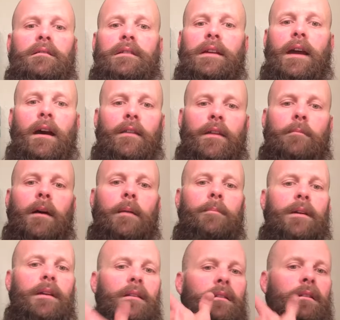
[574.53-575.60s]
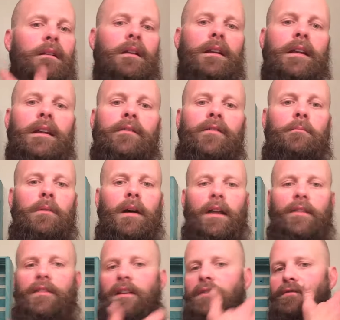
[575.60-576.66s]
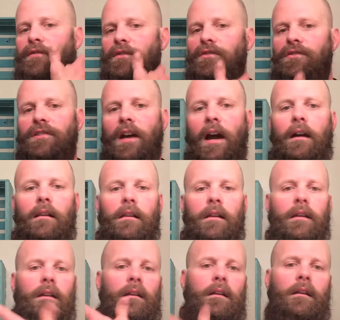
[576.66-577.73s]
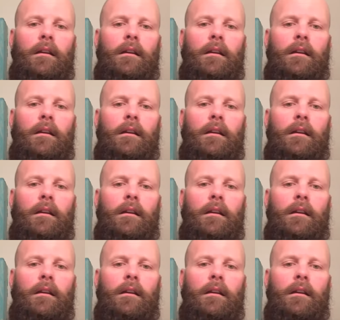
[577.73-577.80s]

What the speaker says: Yeah, they might be a little uneven, but I think if you style it,